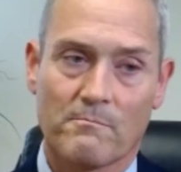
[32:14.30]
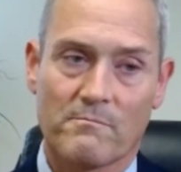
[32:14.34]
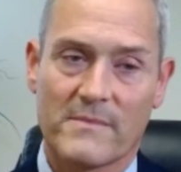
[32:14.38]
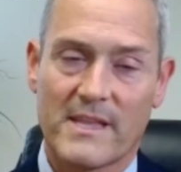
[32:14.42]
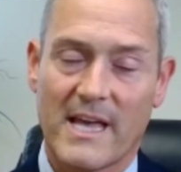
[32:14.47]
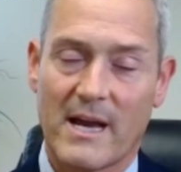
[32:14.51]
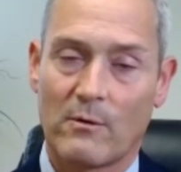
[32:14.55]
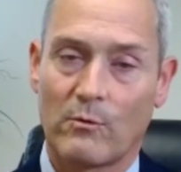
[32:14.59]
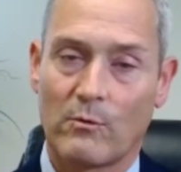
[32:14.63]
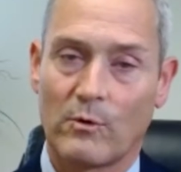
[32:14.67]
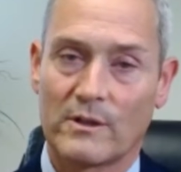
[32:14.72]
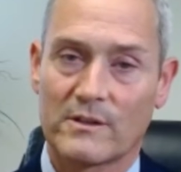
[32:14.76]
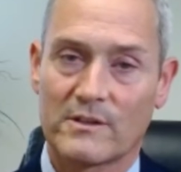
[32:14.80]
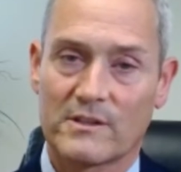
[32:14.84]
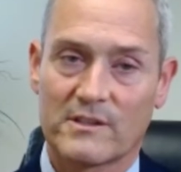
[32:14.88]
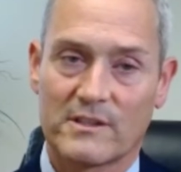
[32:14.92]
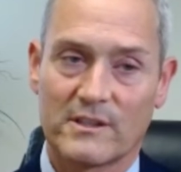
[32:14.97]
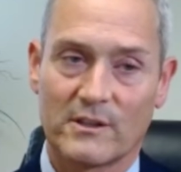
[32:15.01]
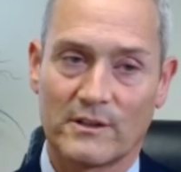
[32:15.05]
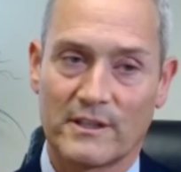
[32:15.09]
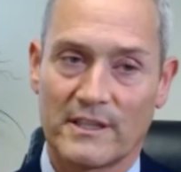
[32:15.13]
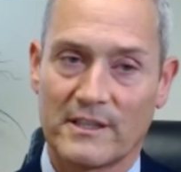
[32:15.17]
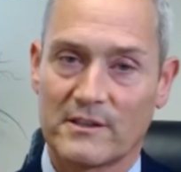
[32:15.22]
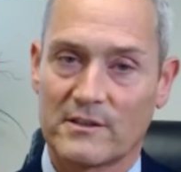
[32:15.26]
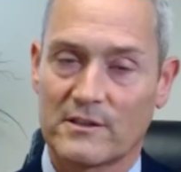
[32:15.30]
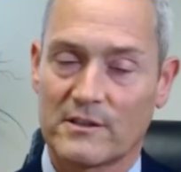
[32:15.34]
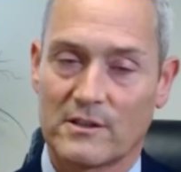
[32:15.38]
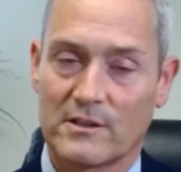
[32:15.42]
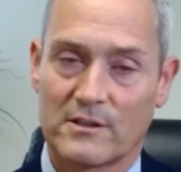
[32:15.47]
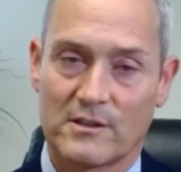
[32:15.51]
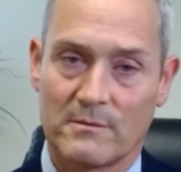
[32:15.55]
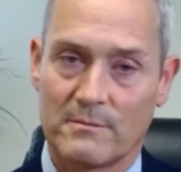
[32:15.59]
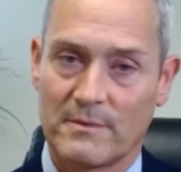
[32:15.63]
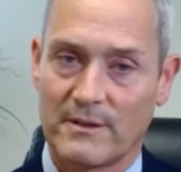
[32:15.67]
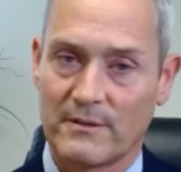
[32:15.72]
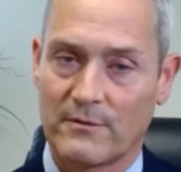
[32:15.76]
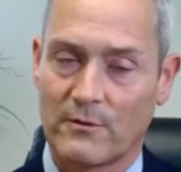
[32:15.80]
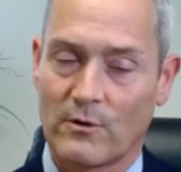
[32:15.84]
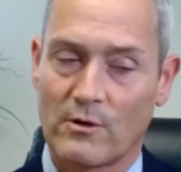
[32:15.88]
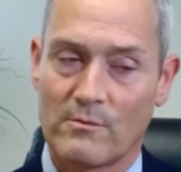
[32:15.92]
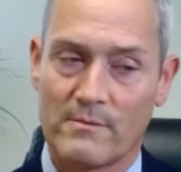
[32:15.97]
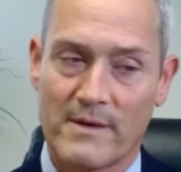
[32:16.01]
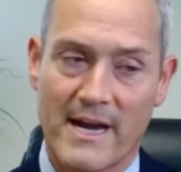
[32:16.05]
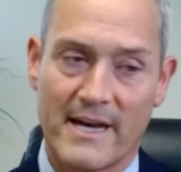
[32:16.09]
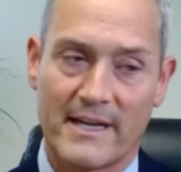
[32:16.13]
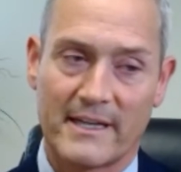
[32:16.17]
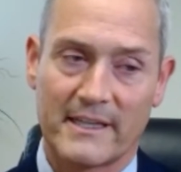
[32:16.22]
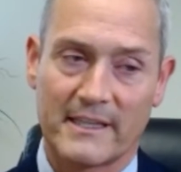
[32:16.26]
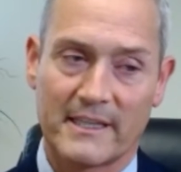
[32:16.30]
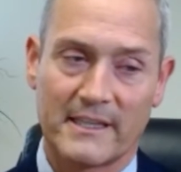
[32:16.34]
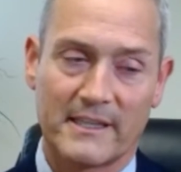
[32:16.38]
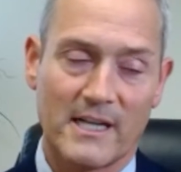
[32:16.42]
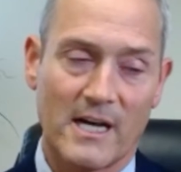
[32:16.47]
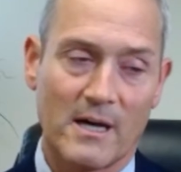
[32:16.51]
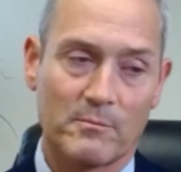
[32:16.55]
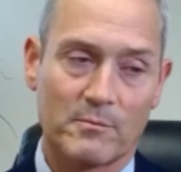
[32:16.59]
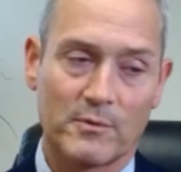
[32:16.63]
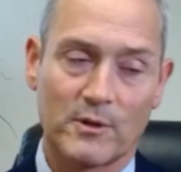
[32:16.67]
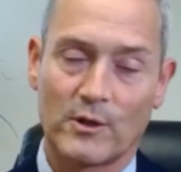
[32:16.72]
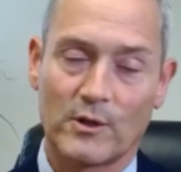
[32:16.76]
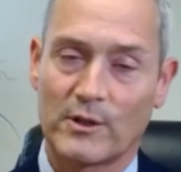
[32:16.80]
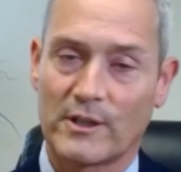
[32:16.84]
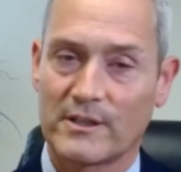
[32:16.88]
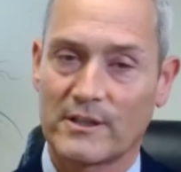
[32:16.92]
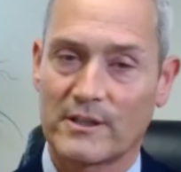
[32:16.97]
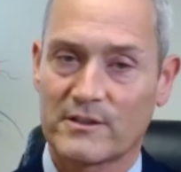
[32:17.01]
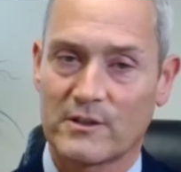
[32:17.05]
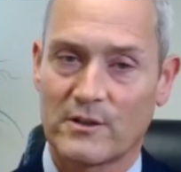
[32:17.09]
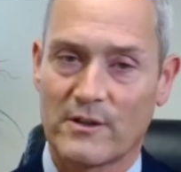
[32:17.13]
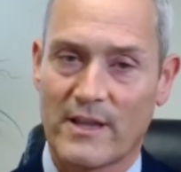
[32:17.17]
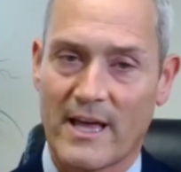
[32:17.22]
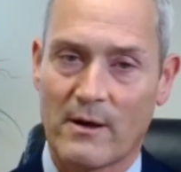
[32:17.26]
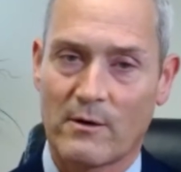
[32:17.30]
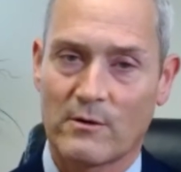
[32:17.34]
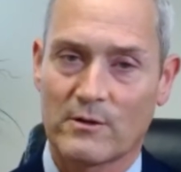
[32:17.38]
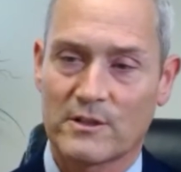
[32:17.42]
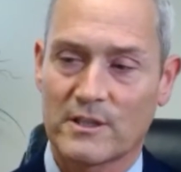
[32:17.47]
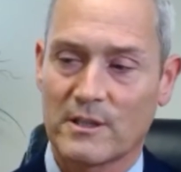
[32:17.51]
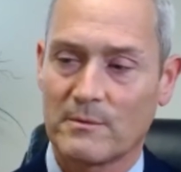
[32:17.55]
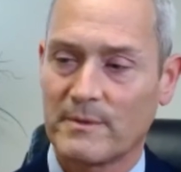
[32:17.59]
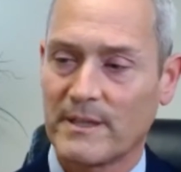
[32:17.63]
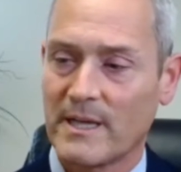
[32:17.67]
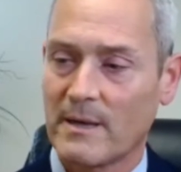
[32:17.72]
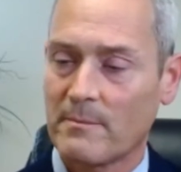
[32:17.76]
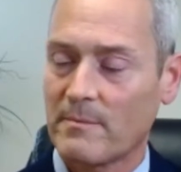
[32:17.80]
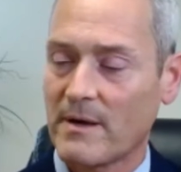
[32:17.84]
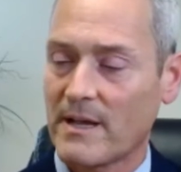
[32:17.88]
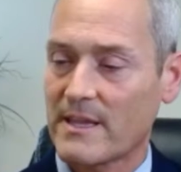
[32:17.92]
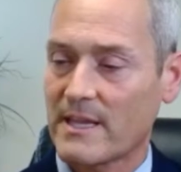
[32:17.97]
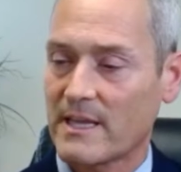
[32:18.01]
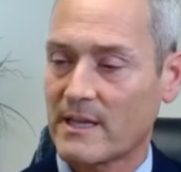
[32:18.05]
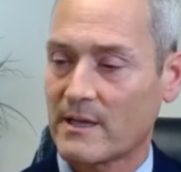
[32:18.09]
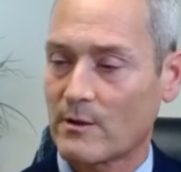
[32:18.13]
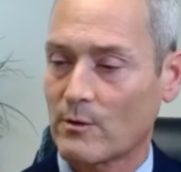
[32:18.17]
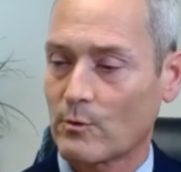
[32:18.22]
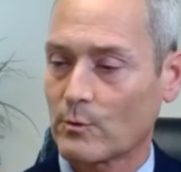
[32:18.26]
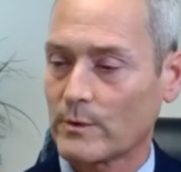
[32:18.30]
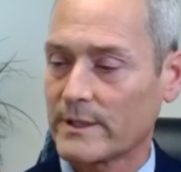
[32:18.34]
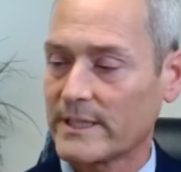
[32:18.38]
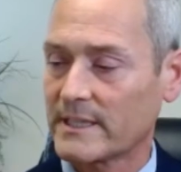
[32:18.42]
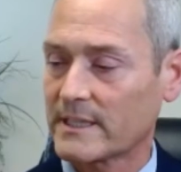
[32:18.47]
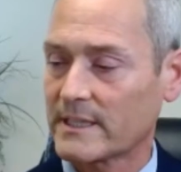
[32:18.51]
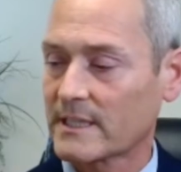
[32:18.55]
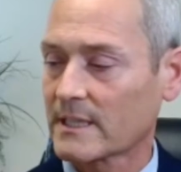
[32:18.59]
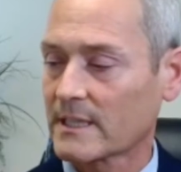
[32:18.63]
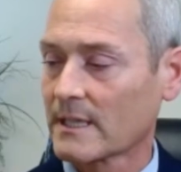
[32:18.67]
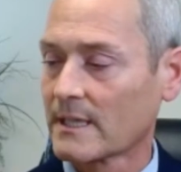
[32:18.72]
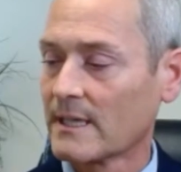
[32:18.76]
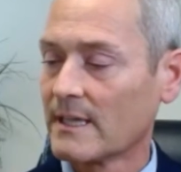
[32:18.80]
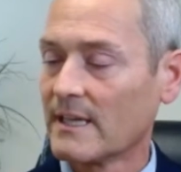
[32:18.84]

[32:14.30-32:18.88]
that one still needs just to be formatted and uploaded. So that should be up by the end of the week.